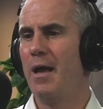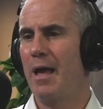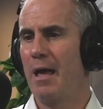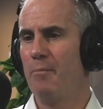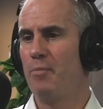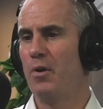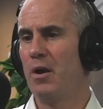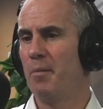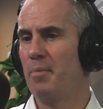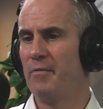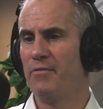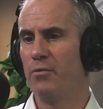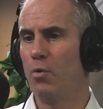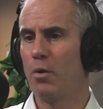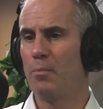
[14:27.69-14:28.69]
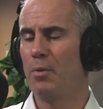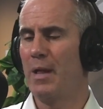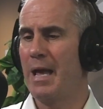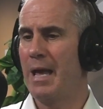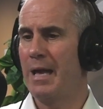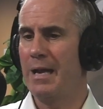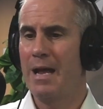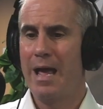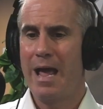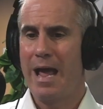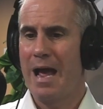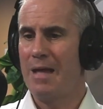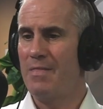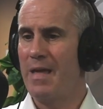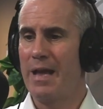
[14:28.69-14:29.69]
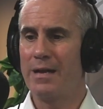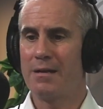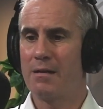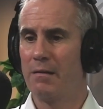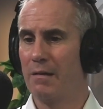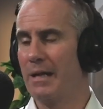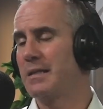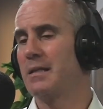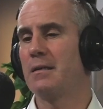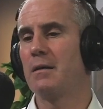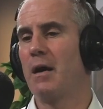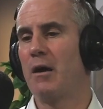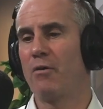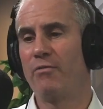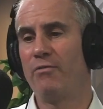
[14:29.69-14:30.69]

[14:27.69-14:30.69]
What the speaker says: and put up a floor plan and then collect our